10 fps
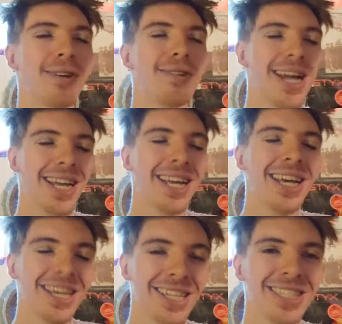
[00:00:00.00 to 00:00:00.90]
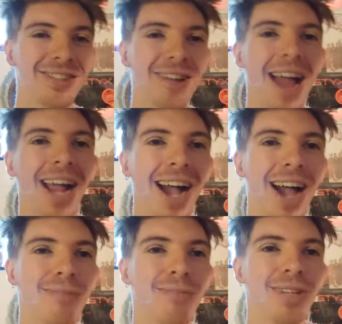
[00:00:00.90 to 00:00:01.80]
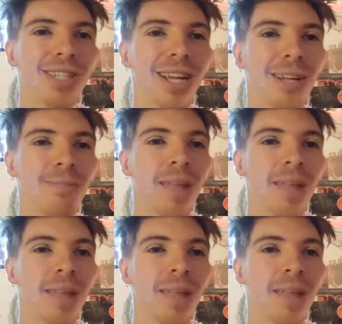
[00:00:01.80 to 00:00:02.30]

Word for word: Iran. It was Iraq. I appreciate it.